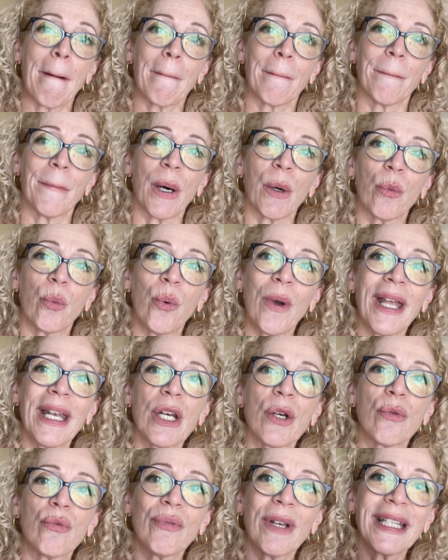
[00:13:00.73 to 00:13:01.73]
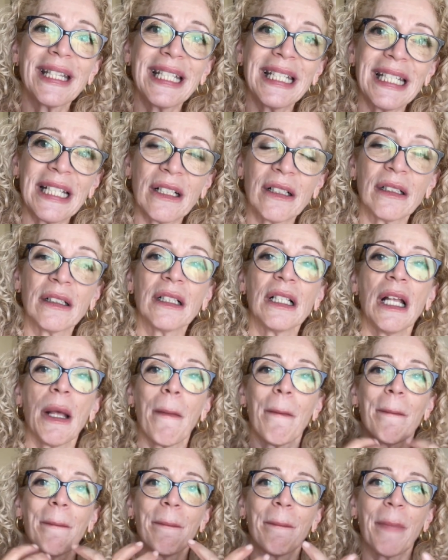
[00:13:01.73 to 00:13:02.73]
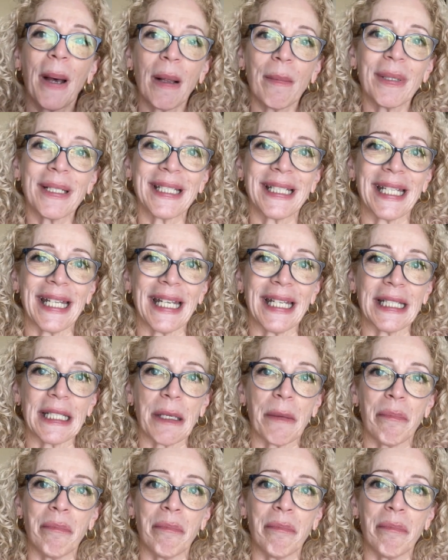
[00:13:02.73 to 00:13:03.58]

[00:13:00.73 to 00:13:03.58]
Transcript: But when retinyl palmitate